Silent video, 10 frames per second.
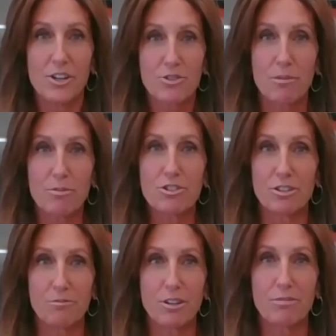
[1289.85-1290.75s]

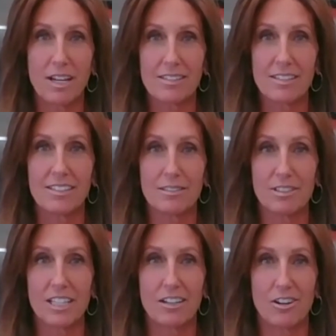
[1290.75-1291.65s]
troubleshooting with residents
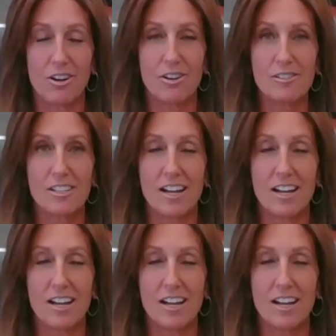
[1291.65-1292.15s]
when they call.